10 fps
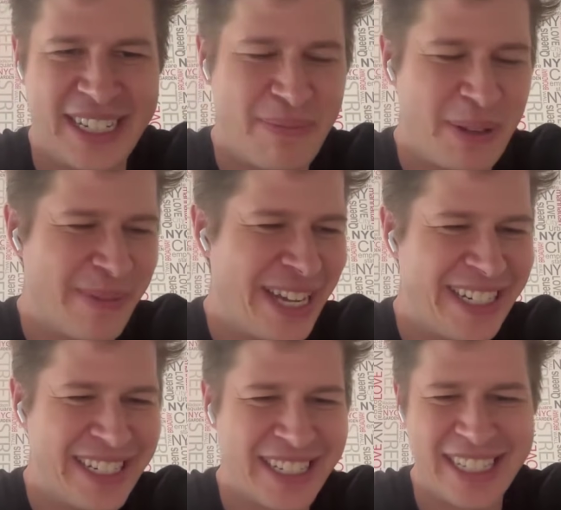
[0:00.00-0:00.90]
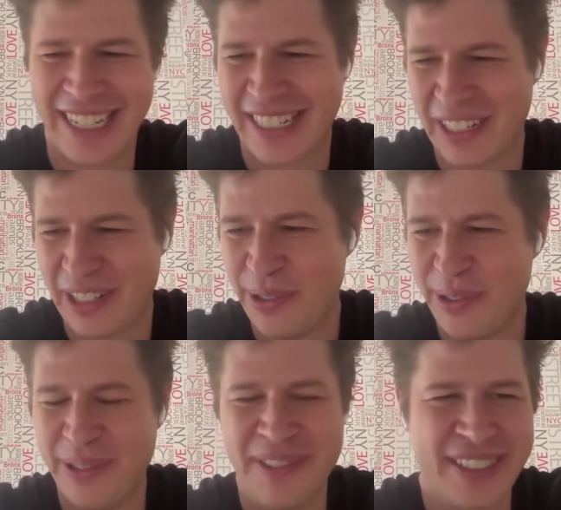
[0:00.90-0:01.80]
Keep your managers
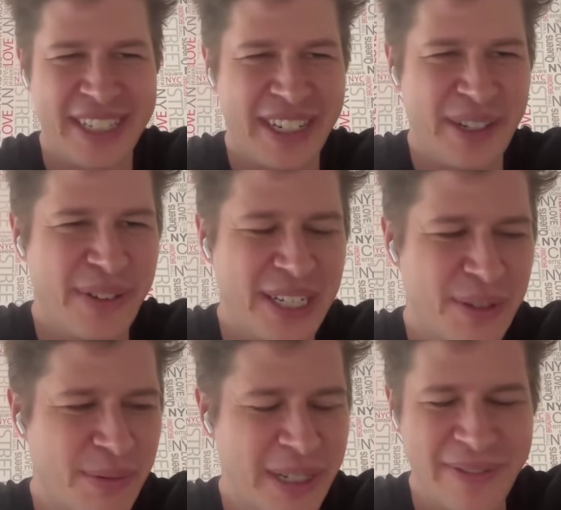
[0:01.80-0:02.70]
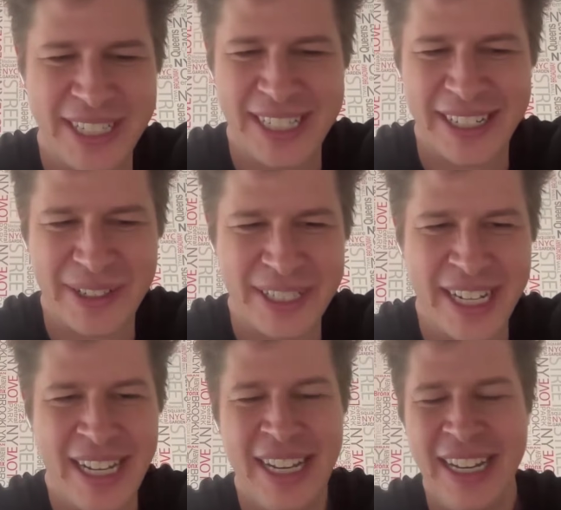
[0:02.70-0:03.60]
technical. Take advice from companies like
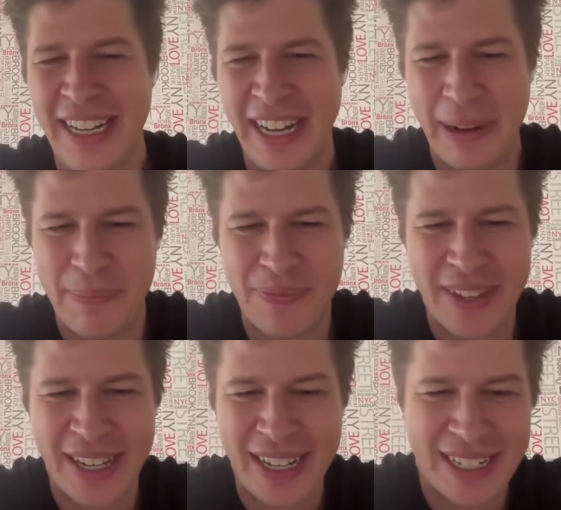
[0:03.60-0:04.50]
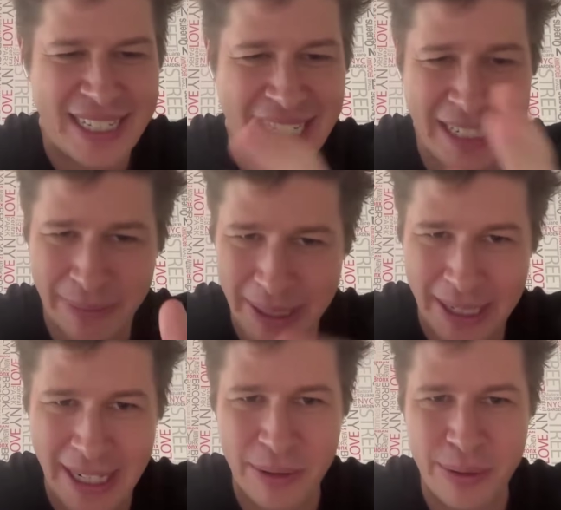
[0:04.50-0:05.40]
yours. Um, Tell you,
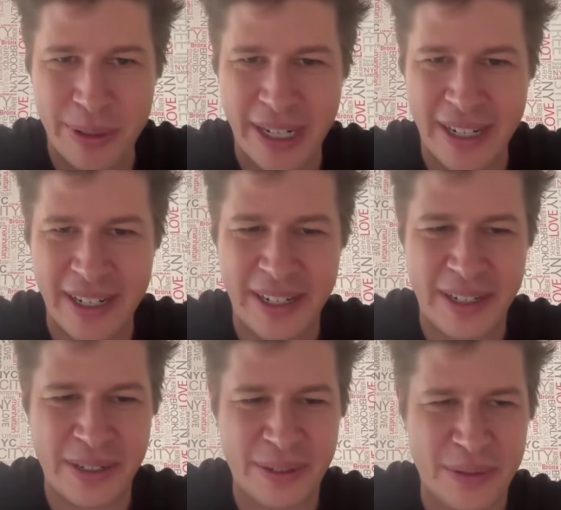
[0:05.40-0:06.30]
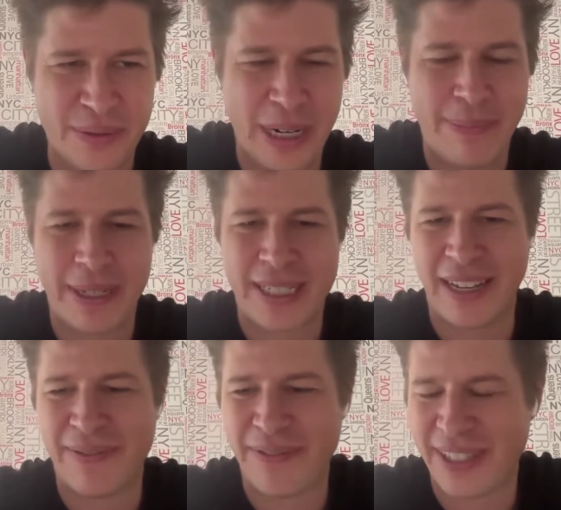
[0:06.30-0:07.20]
man, that'll wrap
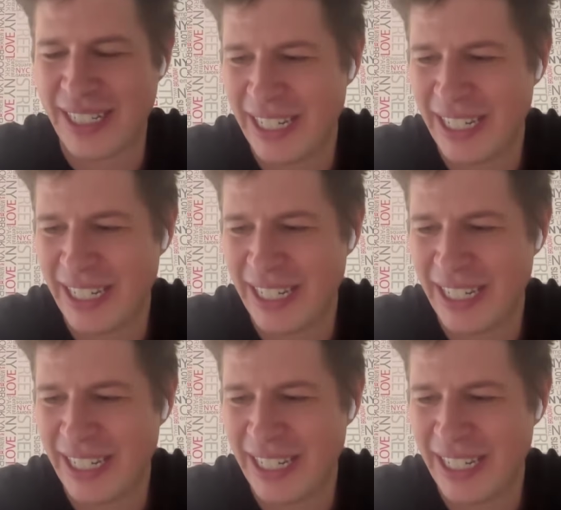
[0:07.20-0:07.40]
us up for